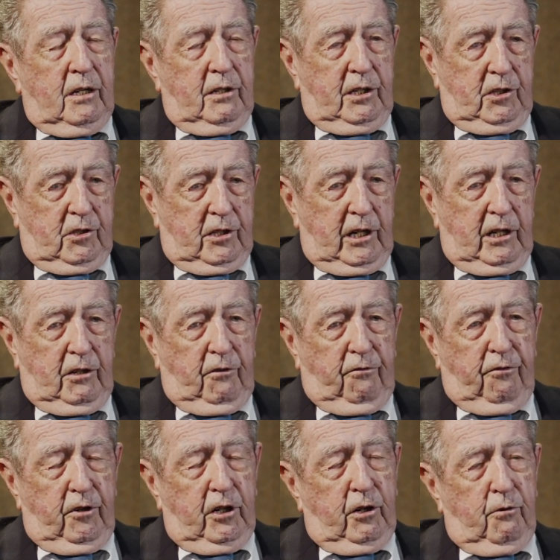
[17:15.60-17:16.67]
They started
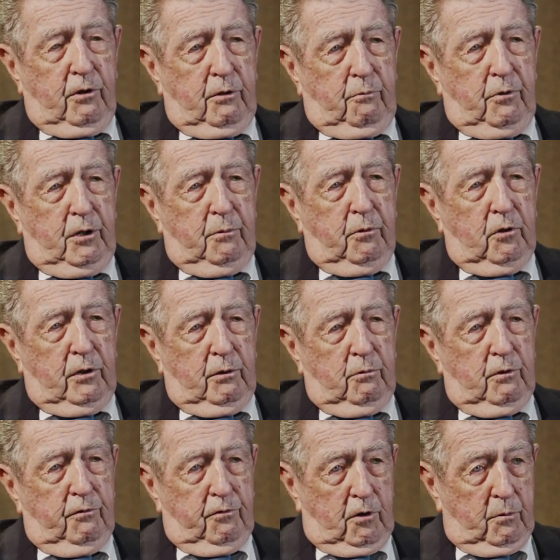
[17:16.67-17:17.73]
fingering people that
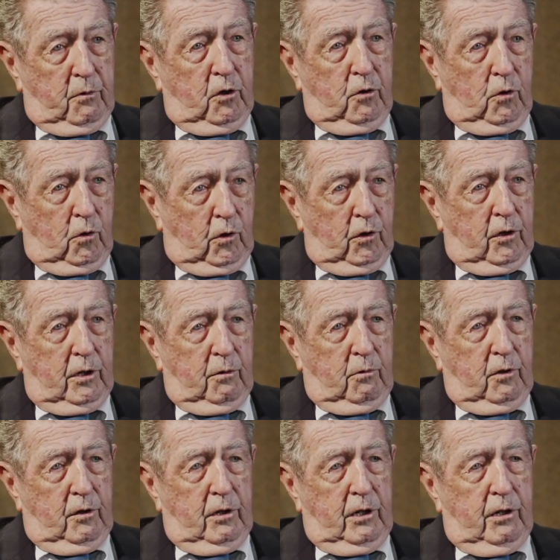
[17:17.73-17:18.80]
were from the north that
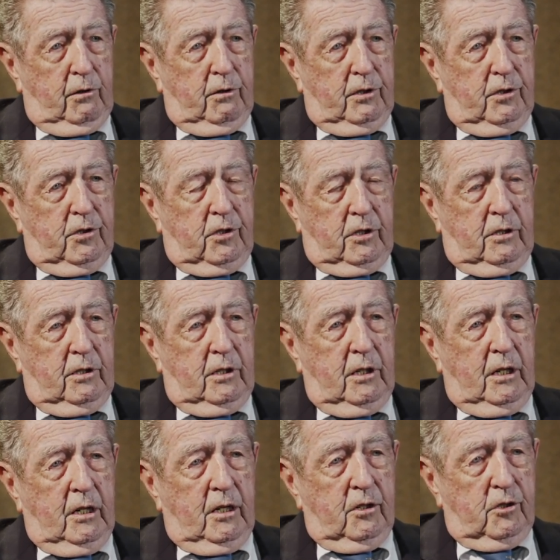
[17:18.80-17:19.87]
were there as uh,
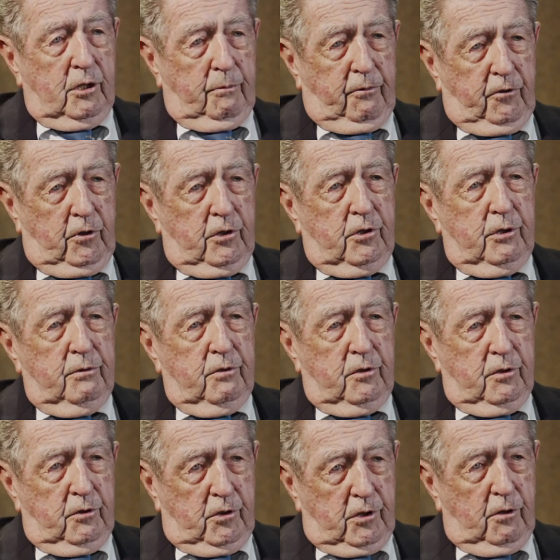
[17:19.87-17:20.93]
subversives
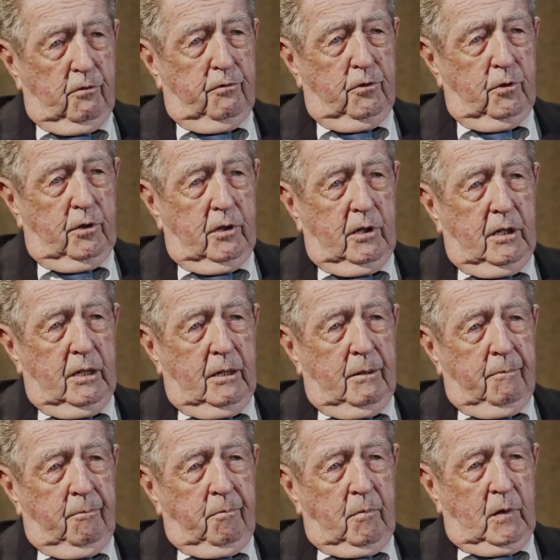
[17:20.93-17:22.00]
and so forth.
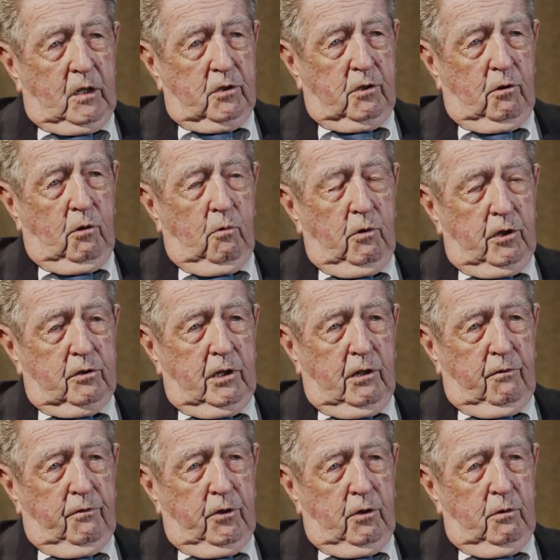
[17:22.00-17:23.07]
So it worked
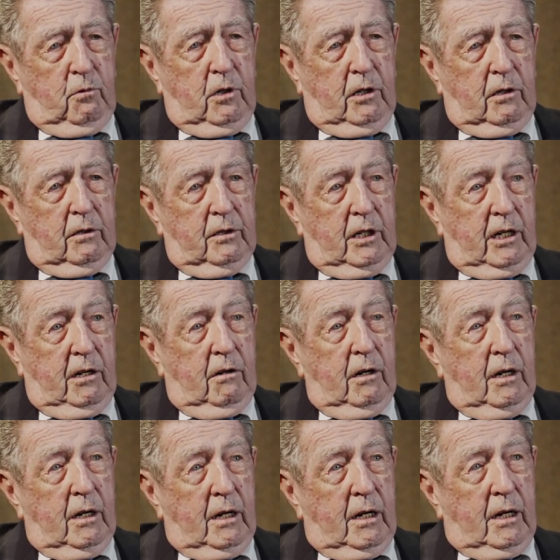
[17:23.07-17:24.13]
out very well. Now,
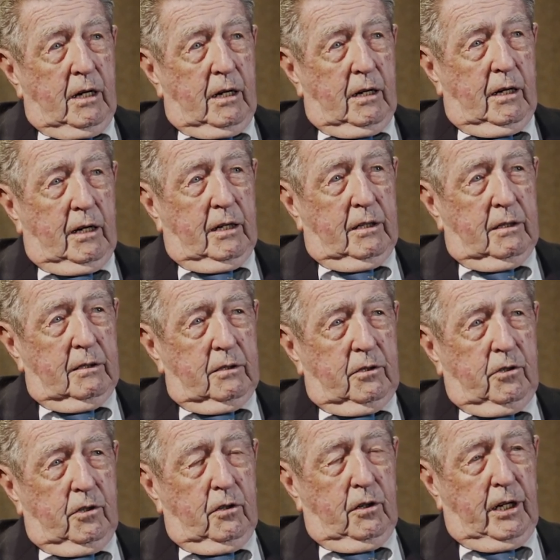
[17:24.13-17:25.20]
uh,
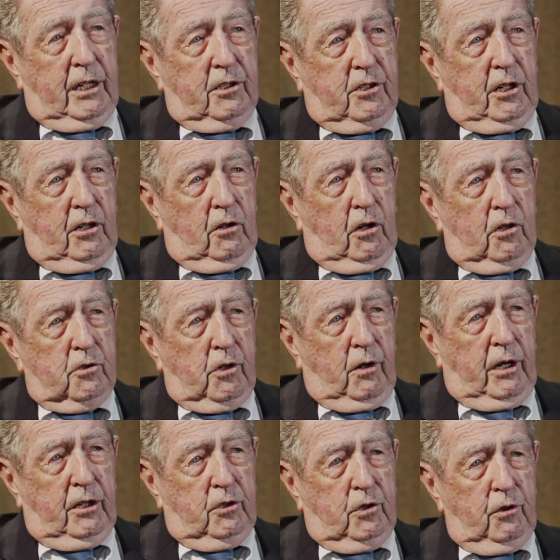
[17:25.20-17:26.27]
Colonel Lansdale also
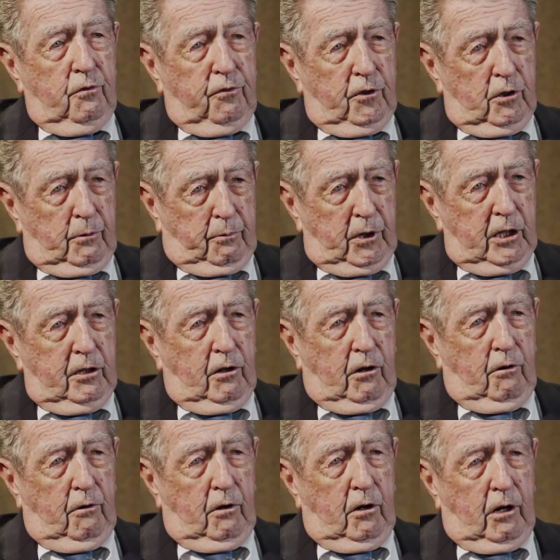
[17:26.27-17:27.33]
had two
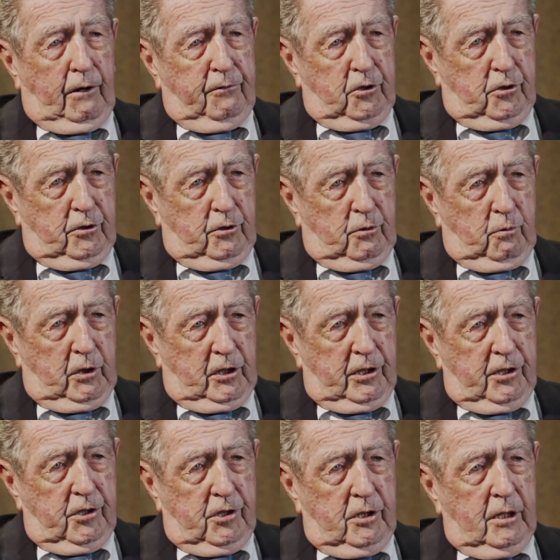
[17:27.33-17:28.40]
Filipino officers with
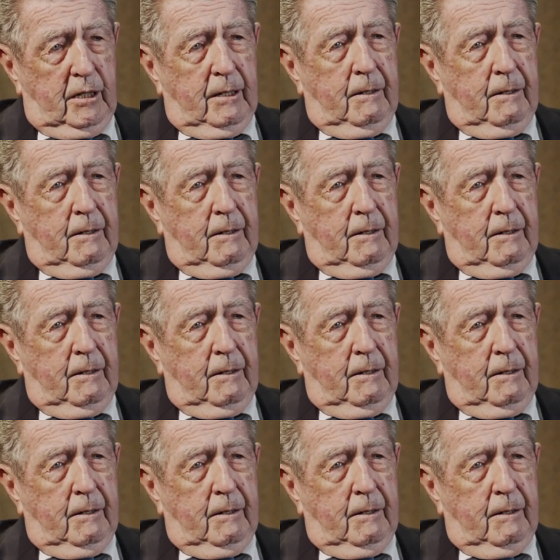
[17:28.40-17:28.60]
us